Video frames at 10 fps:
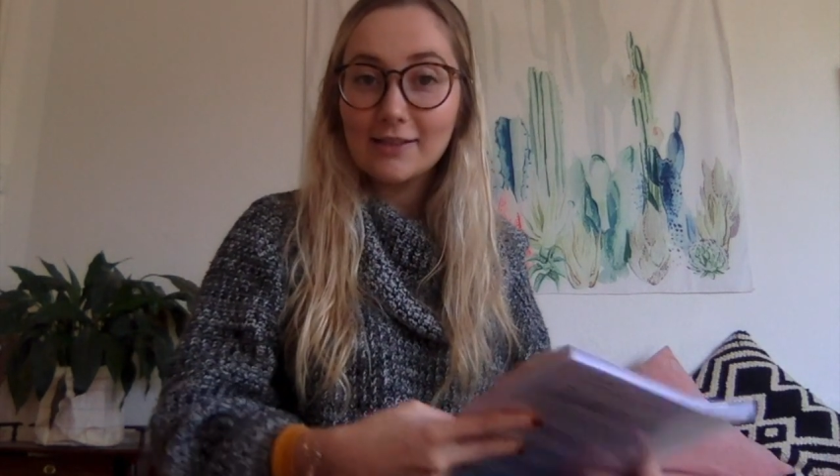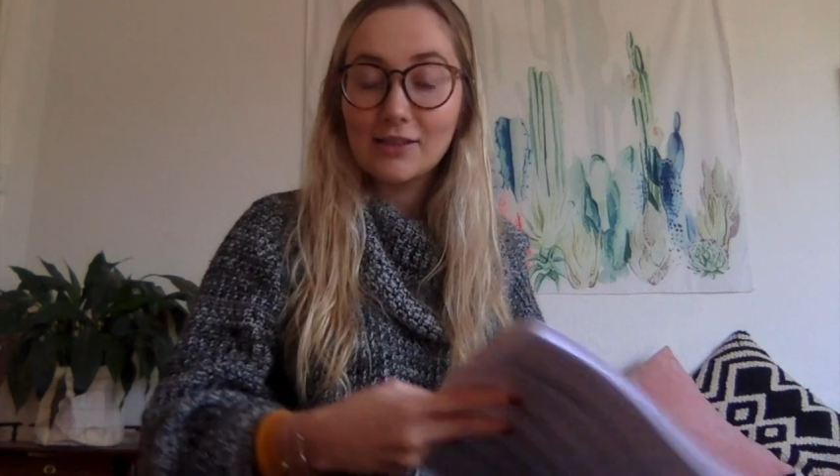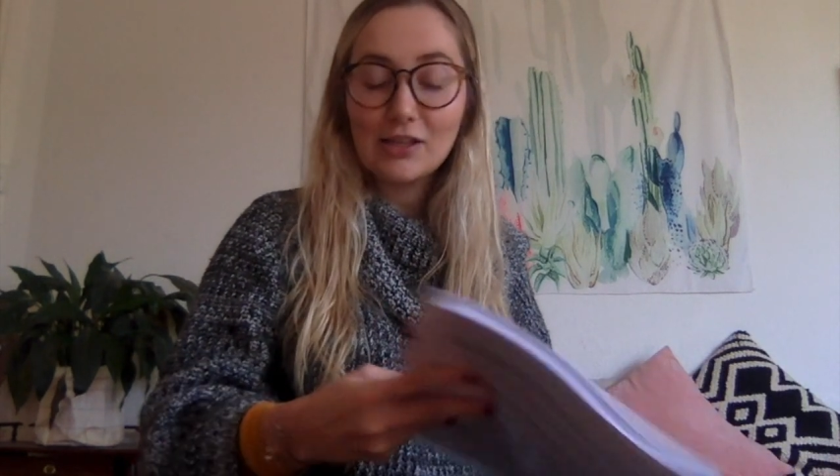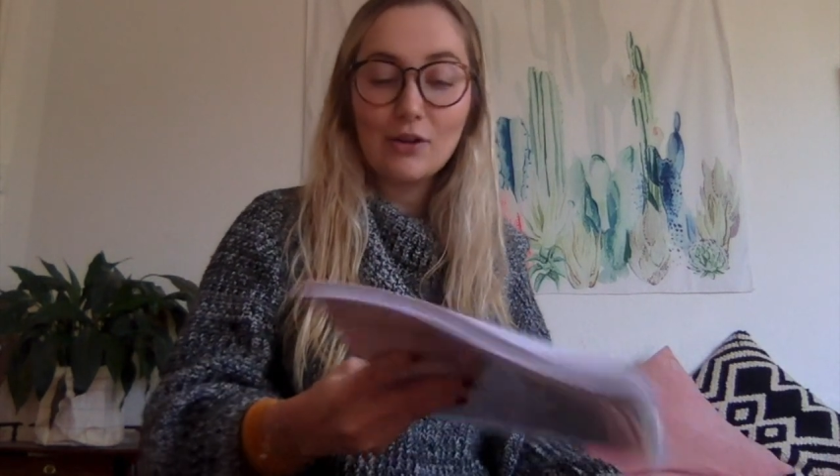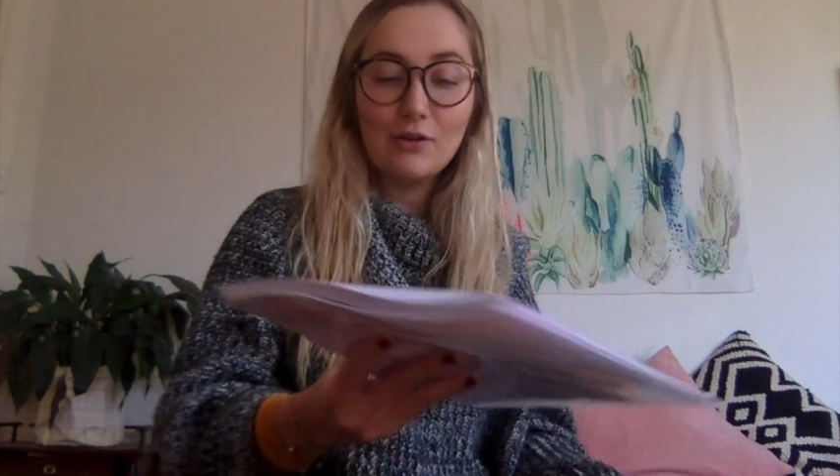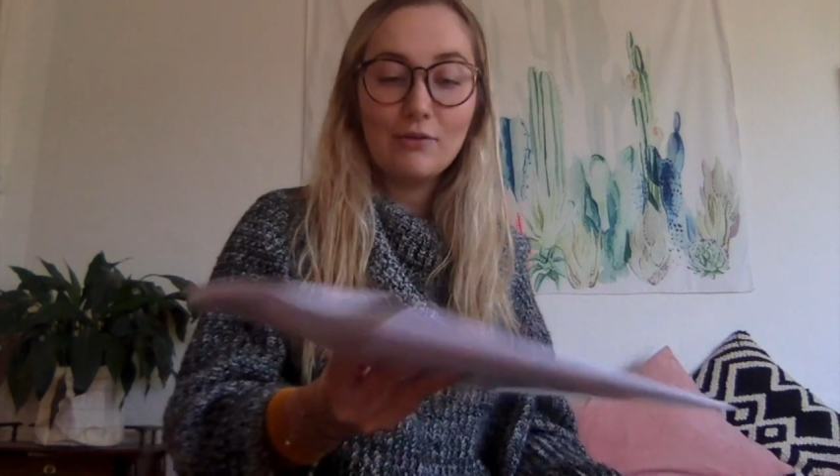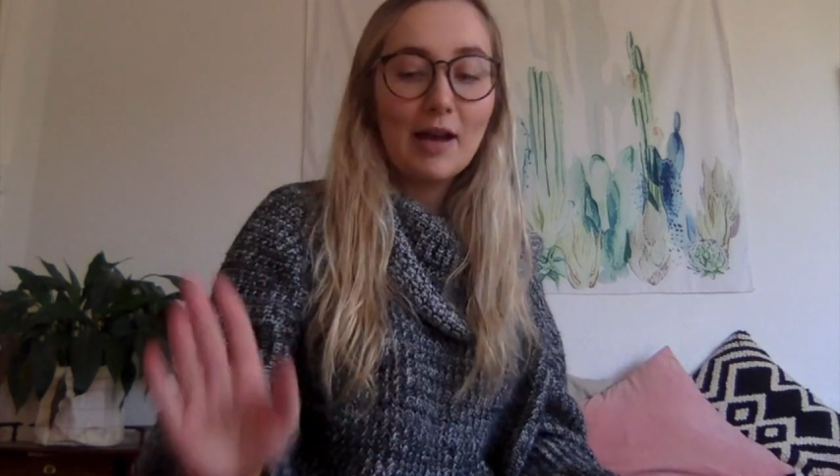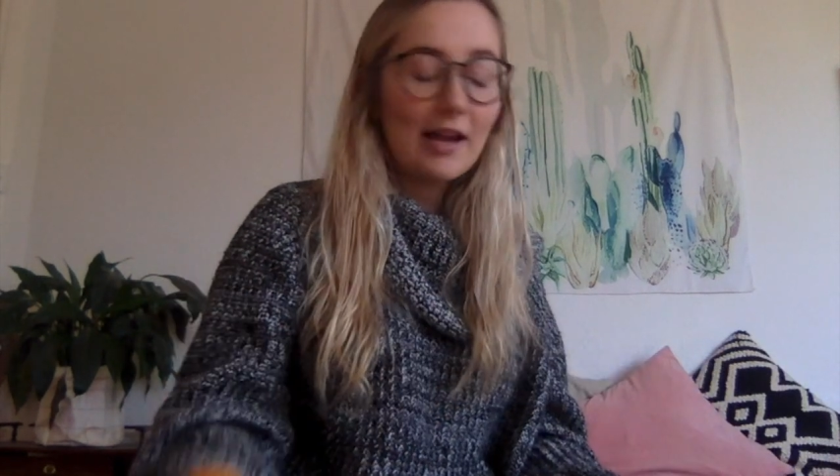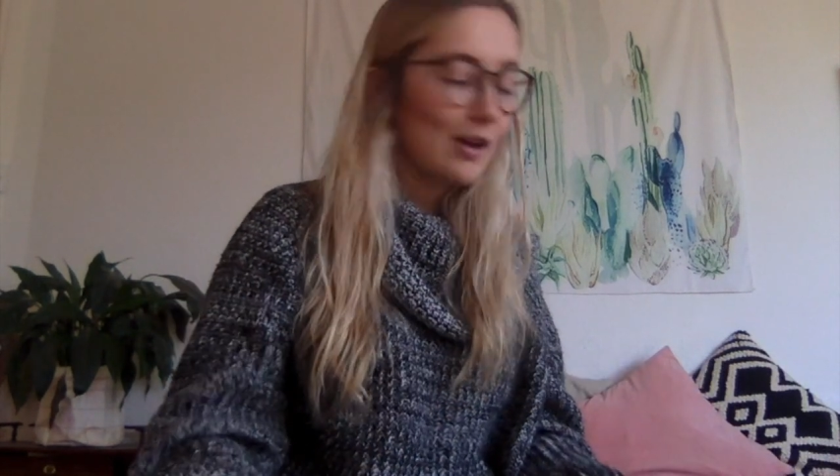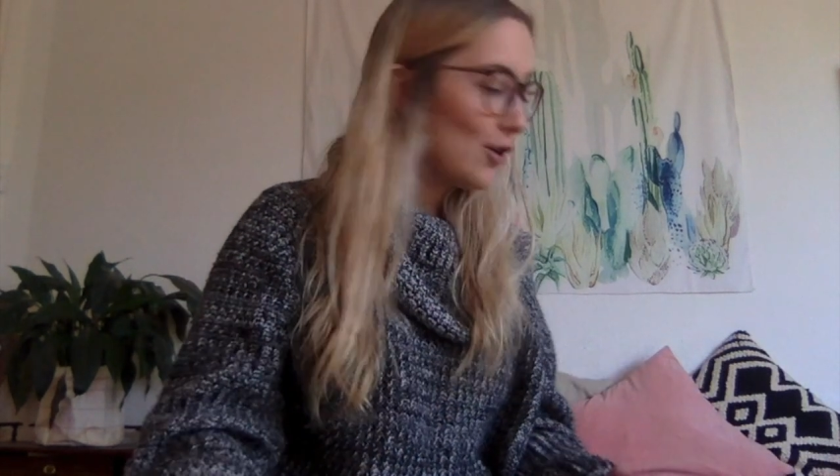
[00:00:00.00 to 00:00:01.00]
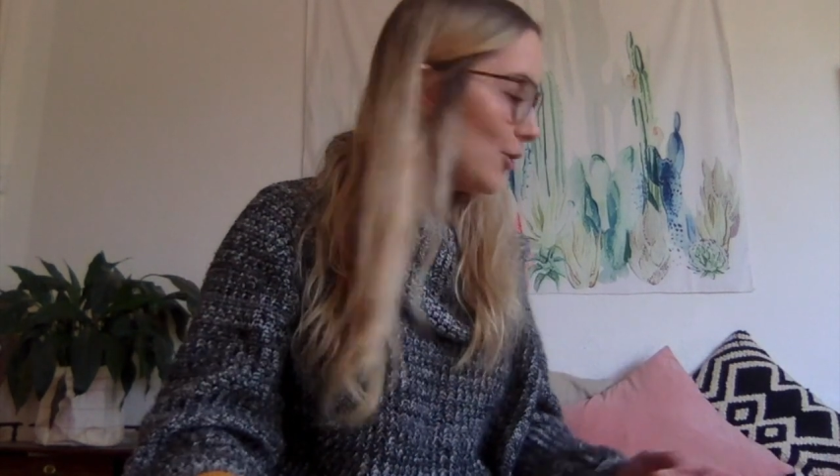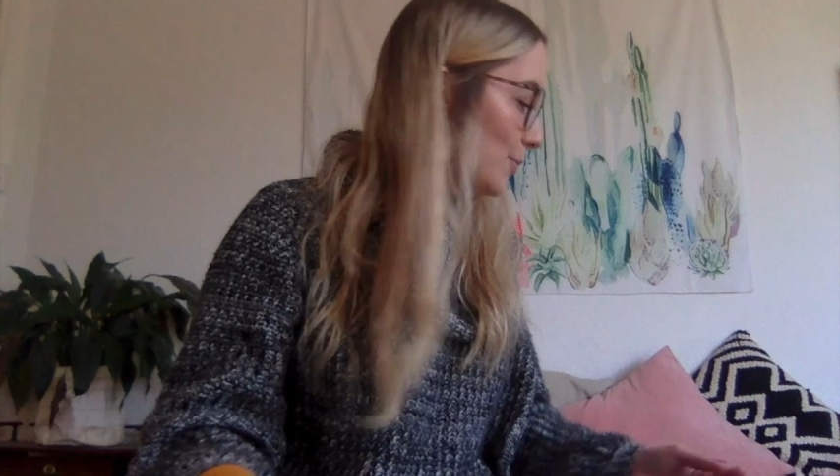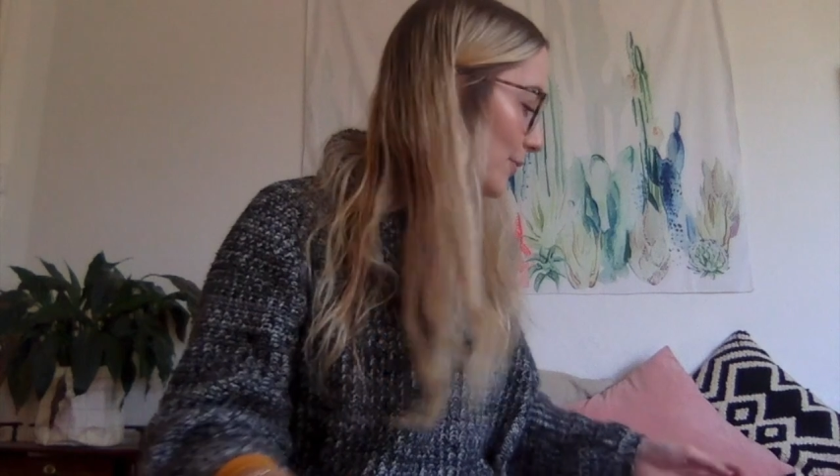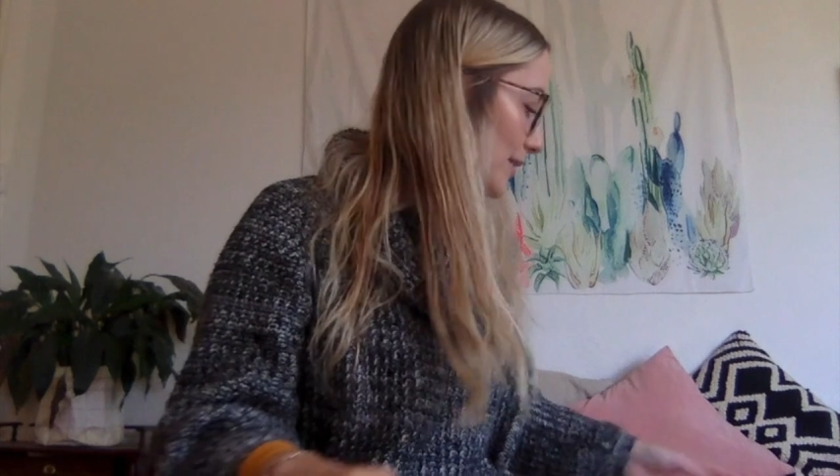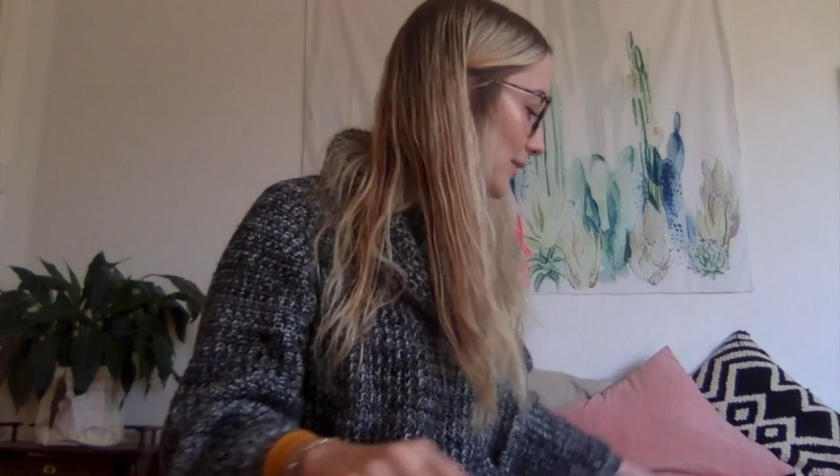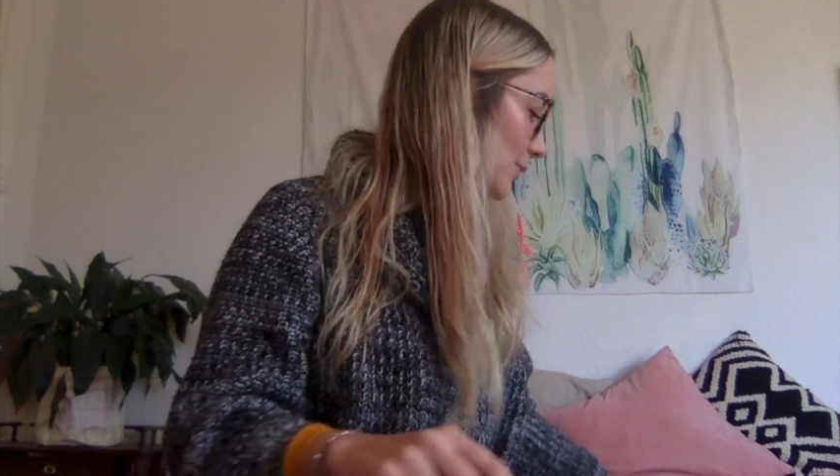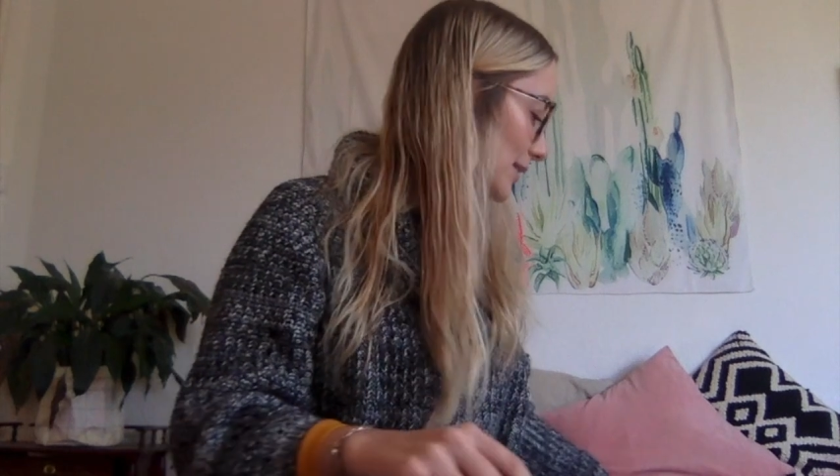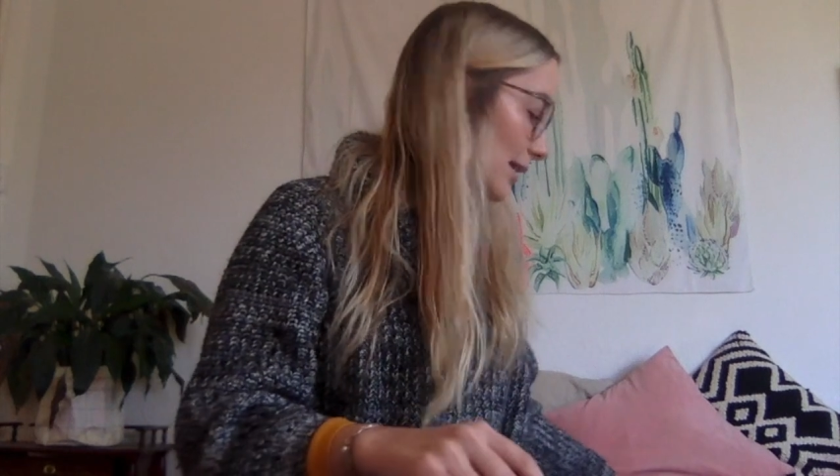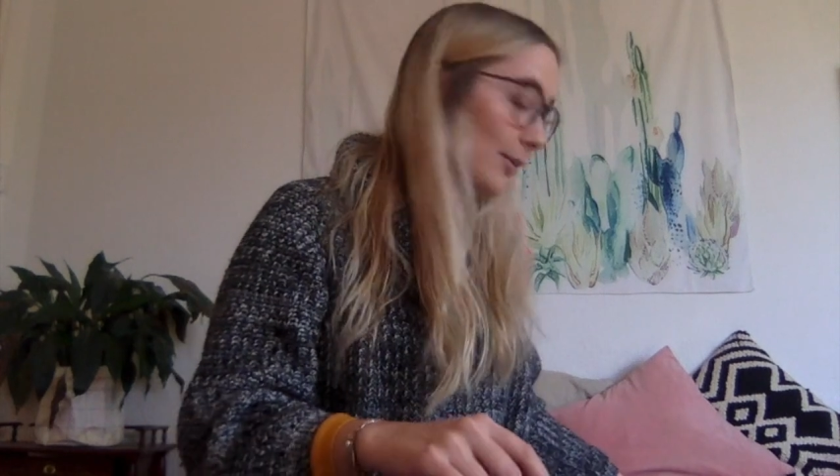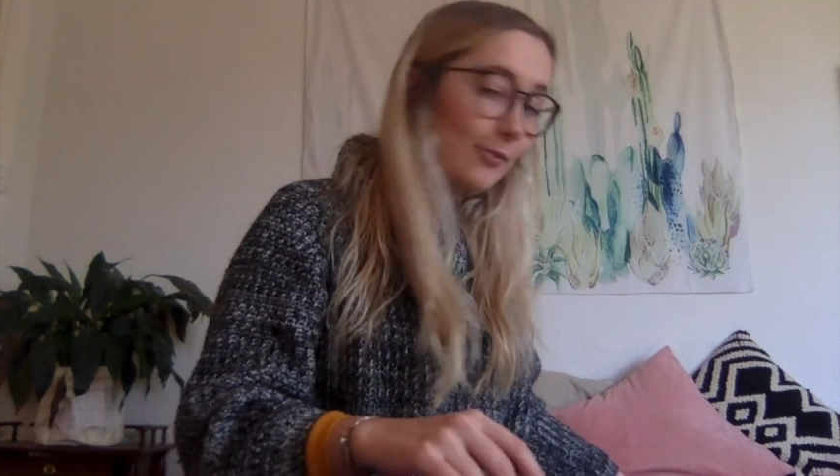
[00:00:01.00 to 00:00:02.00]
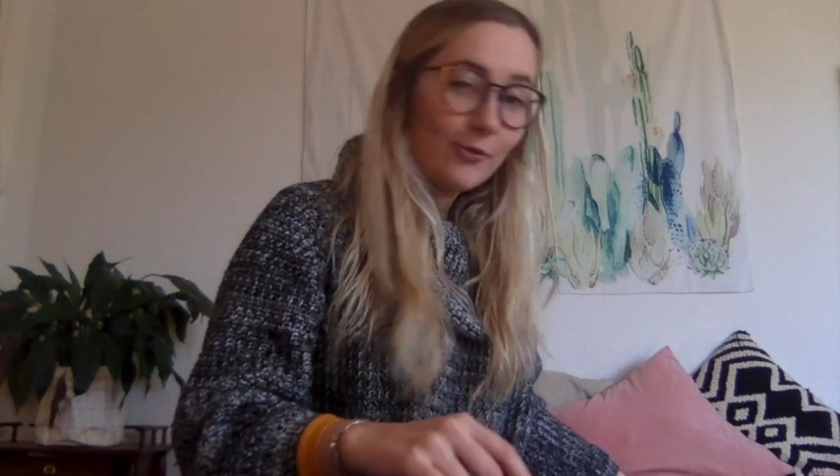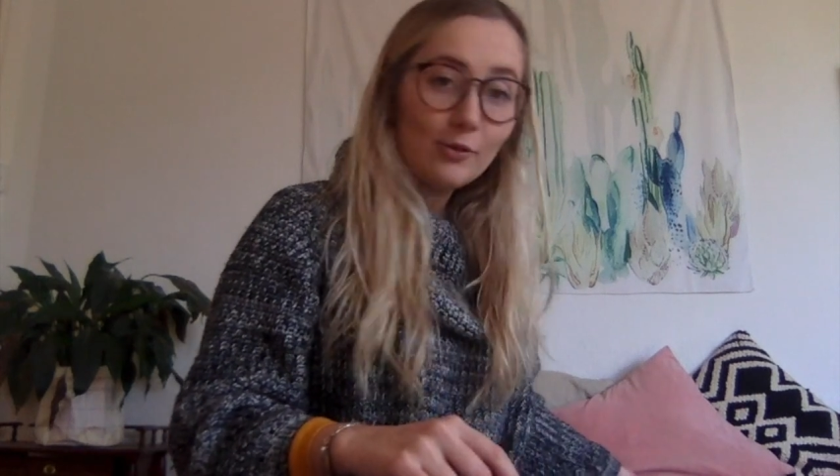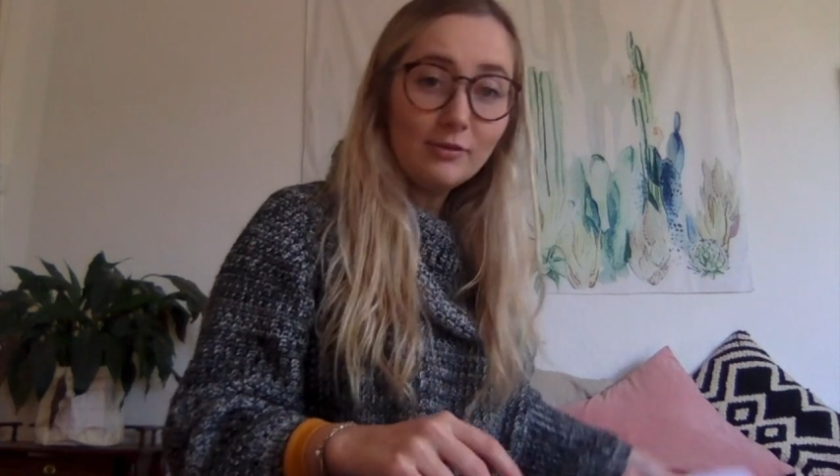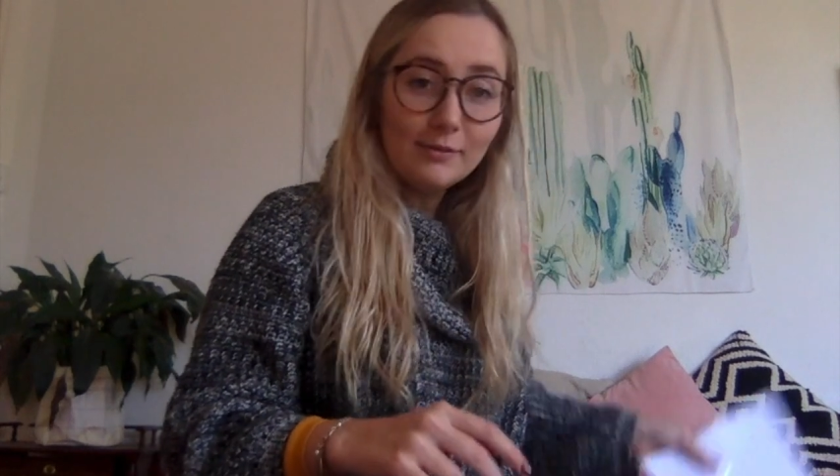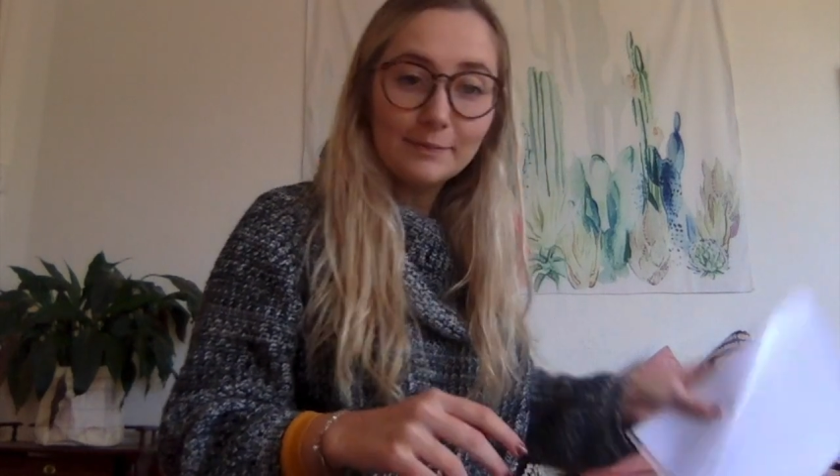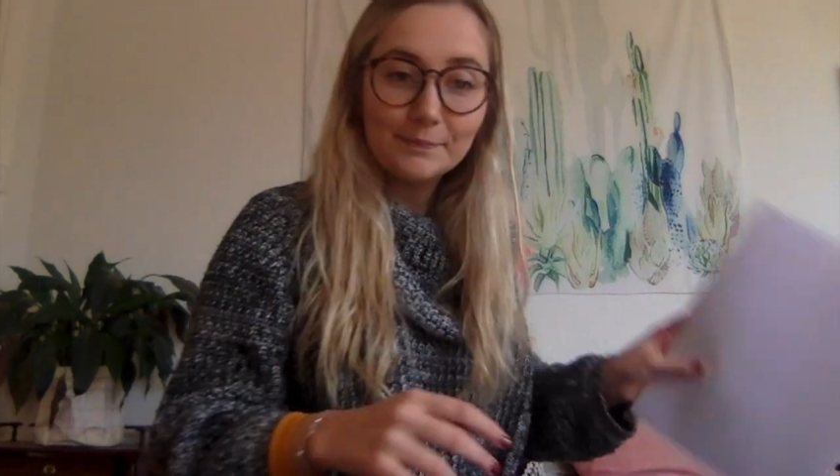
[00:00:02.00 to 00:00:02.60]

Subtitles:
So I hope this was helpful.